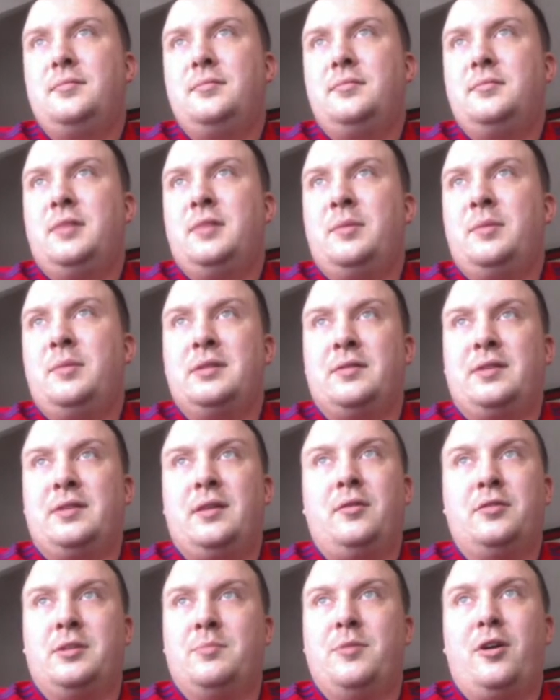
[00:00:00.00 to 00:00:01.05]
they've
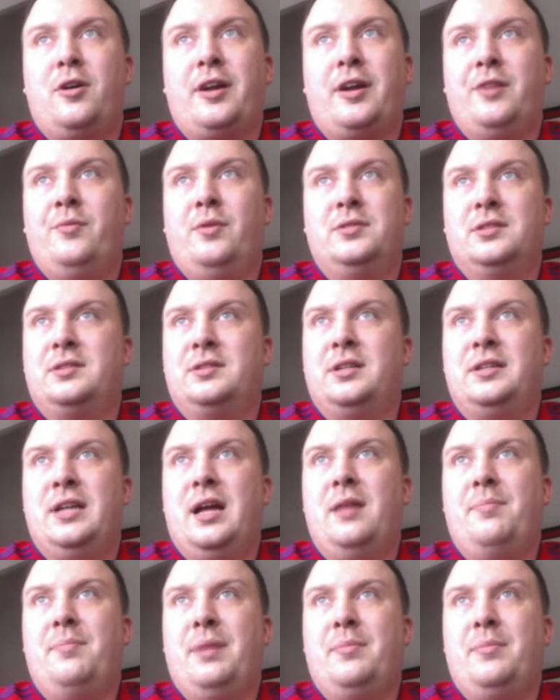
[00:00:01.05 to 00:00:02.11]
obviously marketing-wise, they've done their
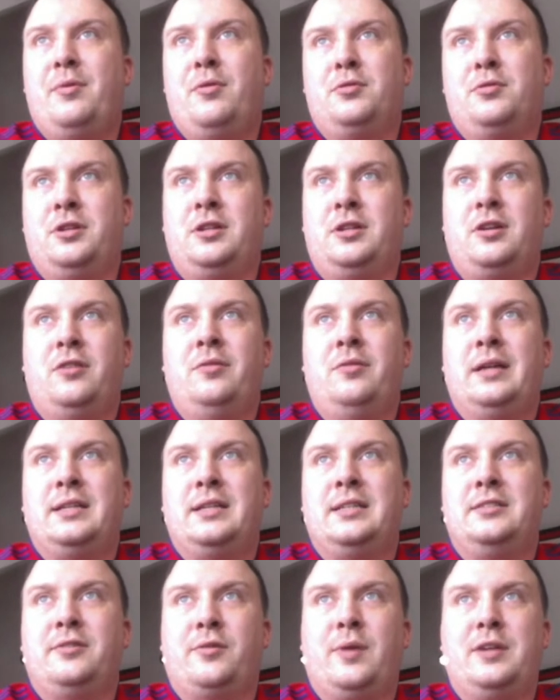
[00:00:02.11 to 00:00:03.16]
bit, but also got to add
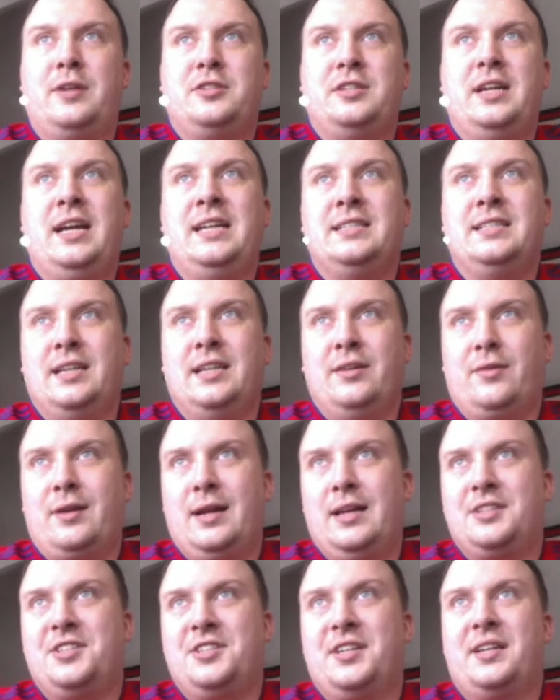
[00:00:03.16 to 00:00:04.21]
into the equation. It is an El
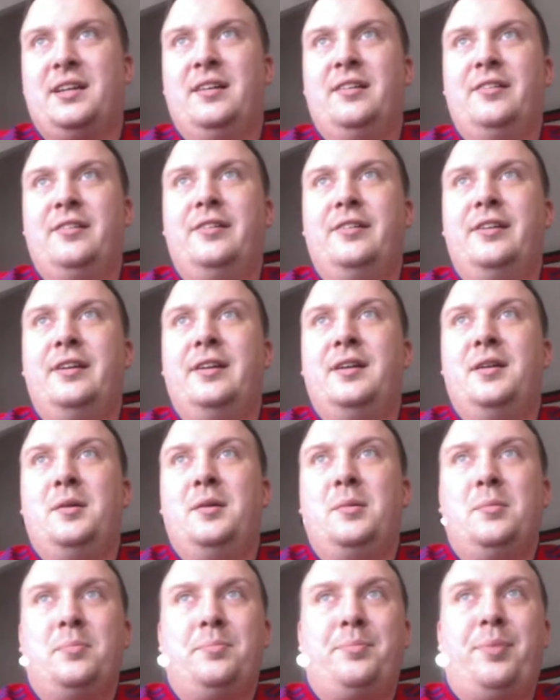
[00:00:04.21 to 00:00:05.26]
Clasico.
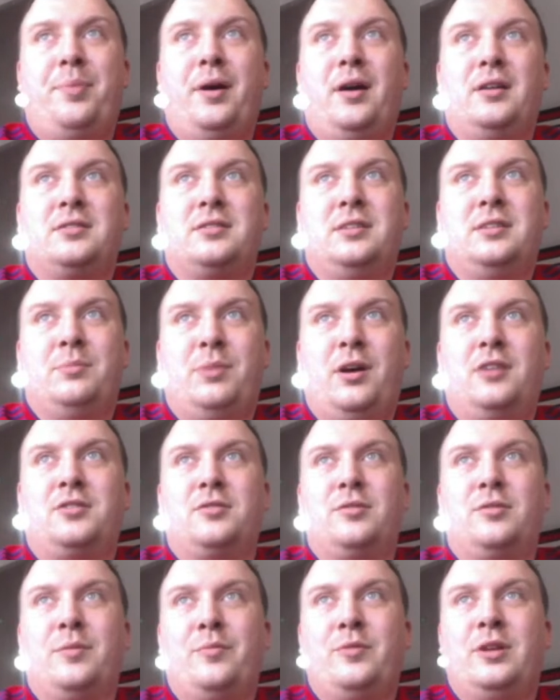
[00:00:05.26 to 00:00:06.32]

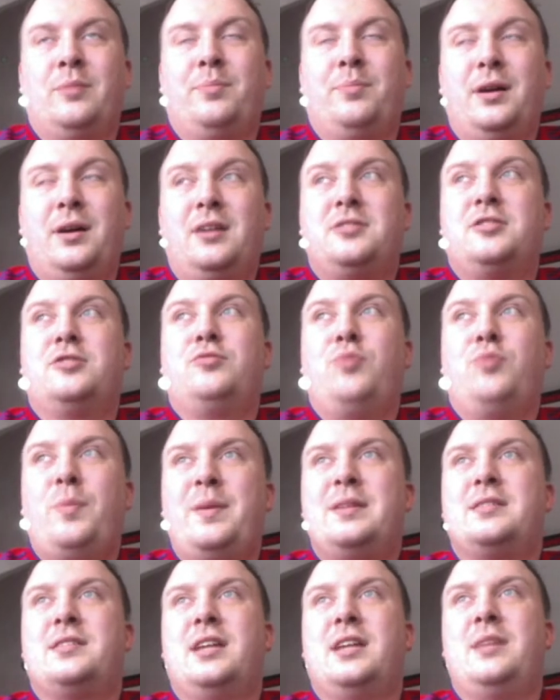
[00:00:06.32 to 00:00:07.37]
The Barca's
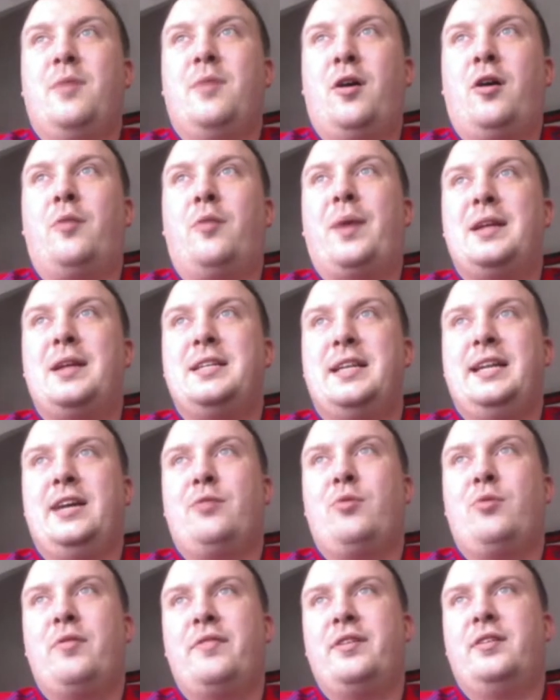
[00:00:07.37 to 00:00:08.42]
women's team are basically the
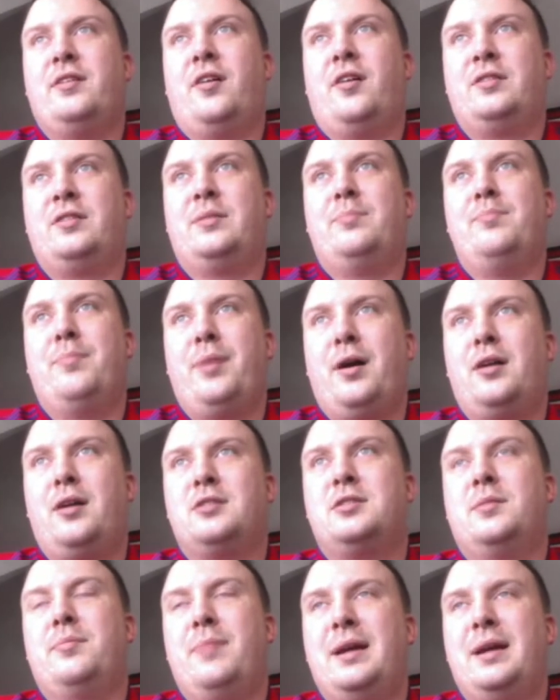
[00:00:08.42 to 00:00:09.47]
equivalent of the Barca
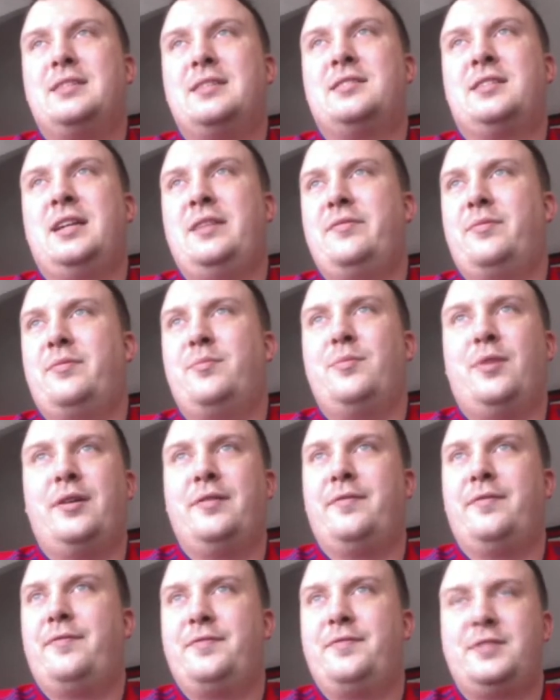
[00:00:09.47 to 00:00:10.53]
men's team from like
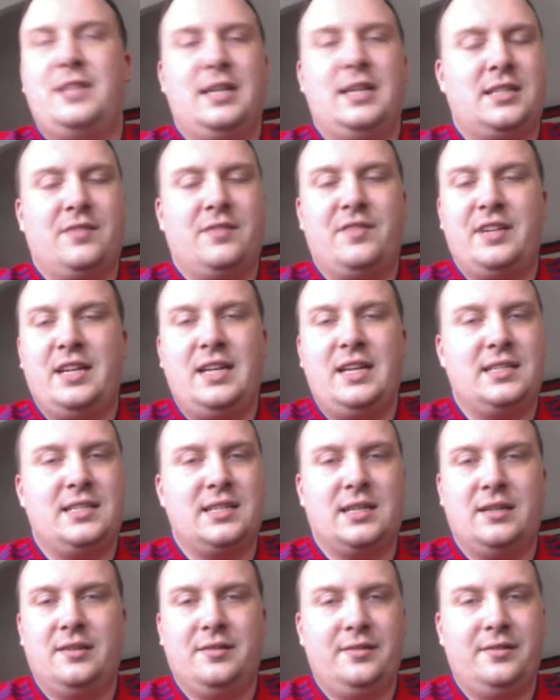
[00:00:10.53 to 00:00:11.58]
6-7 years ago.